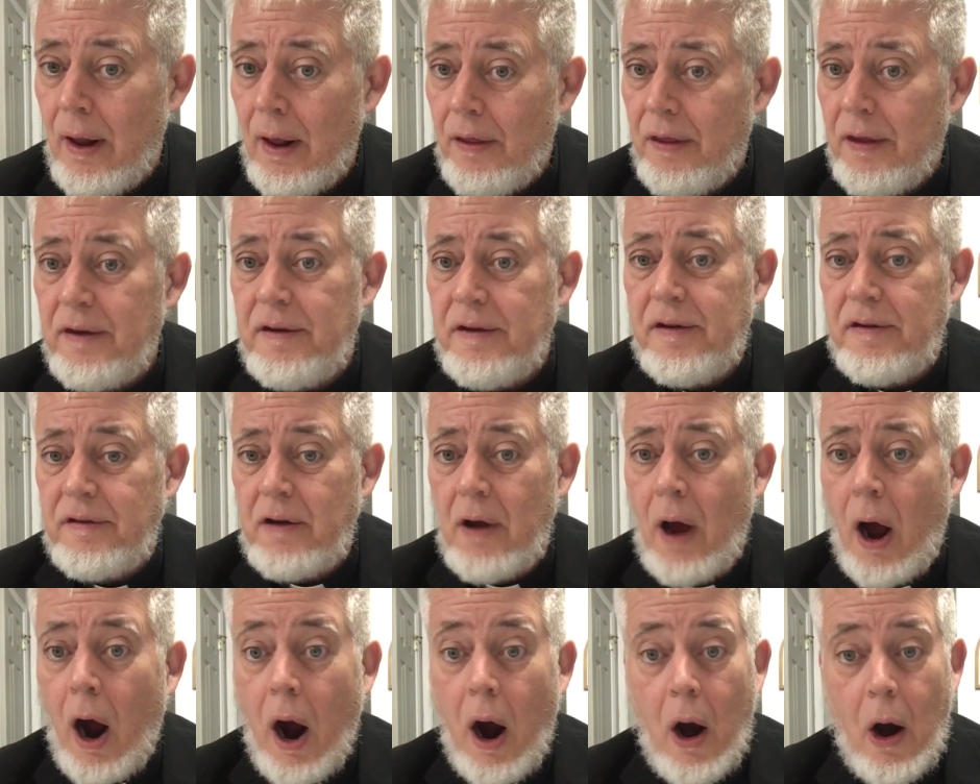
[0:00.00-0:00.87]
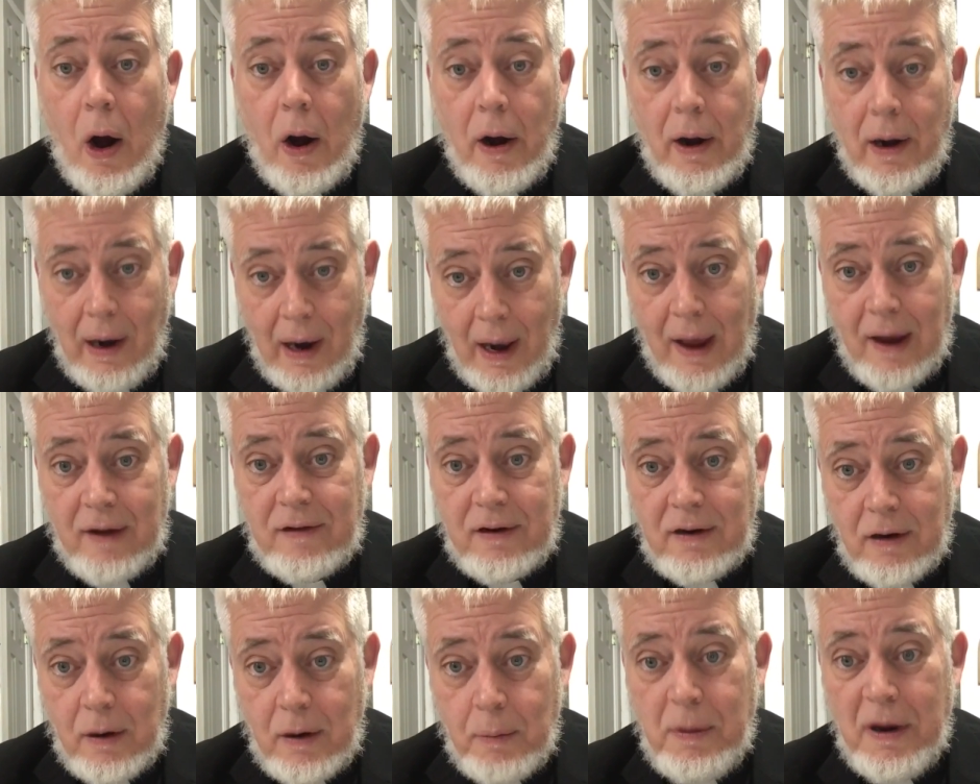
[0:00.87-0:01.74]
This is a hard
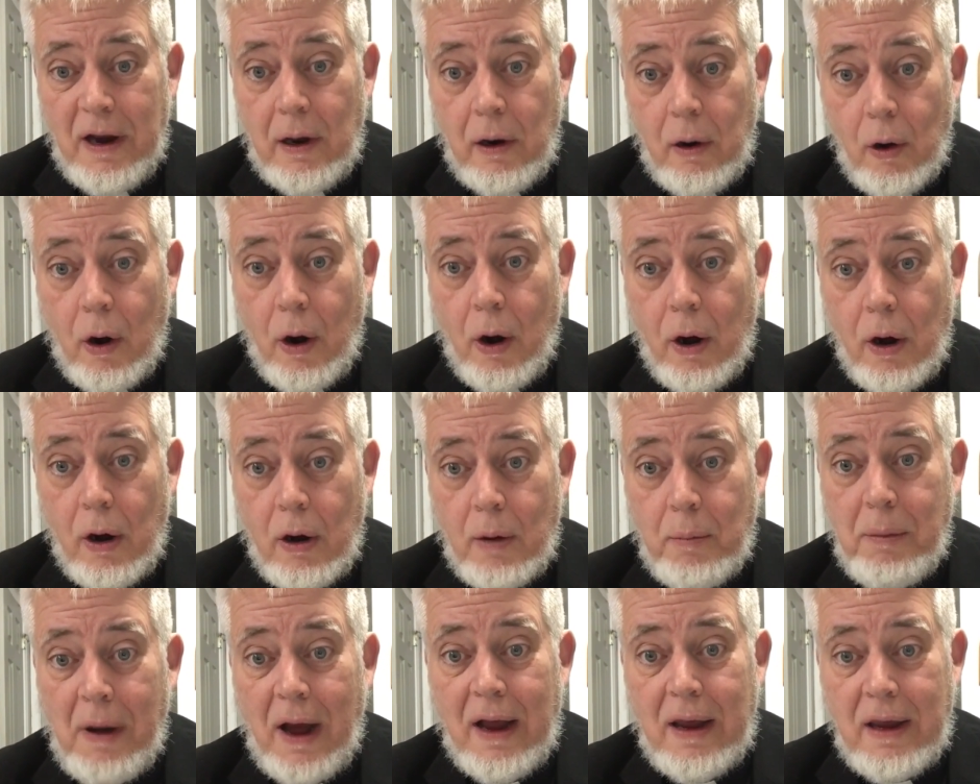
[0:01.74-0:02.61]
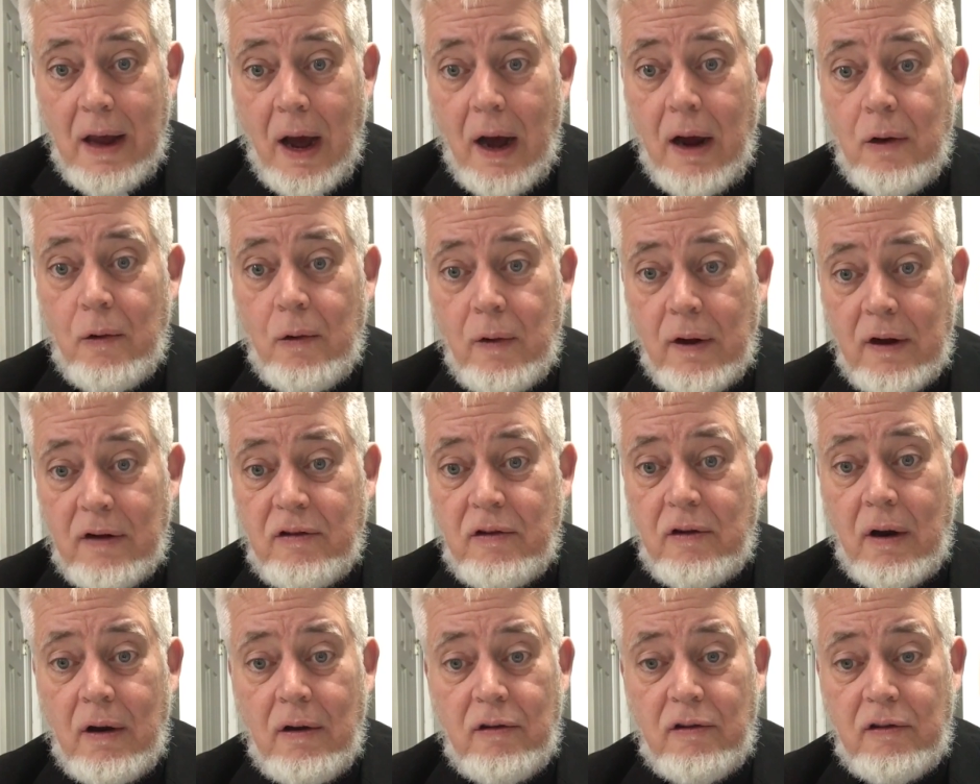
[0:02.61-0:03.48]
lesson to be learned by young
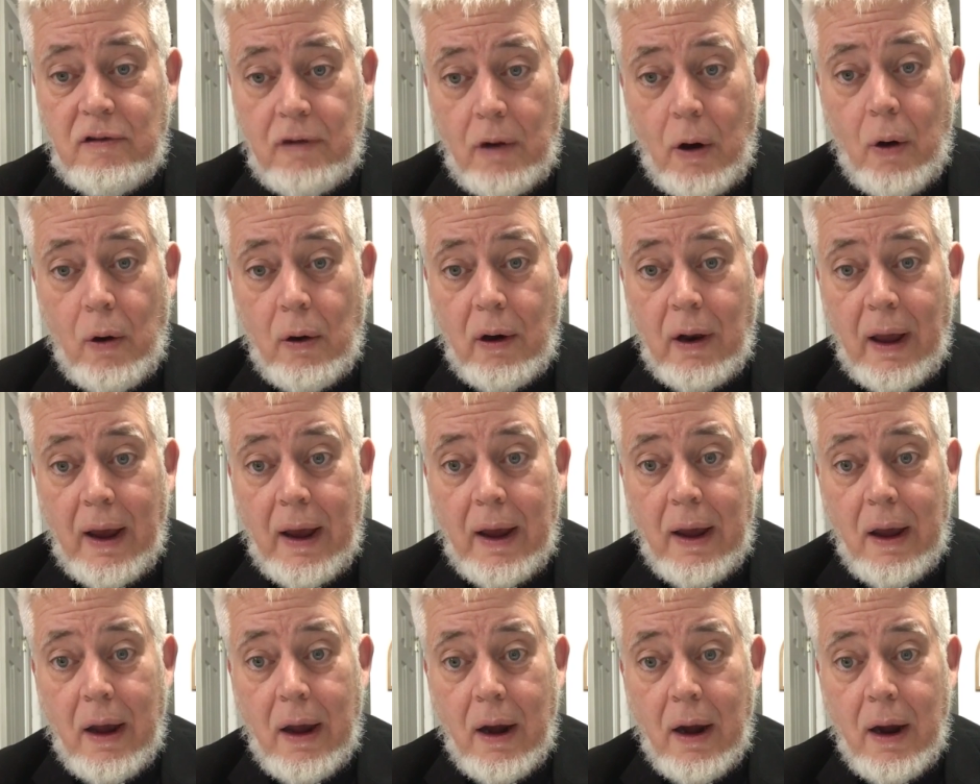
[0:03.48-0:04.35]
Christians, certainly,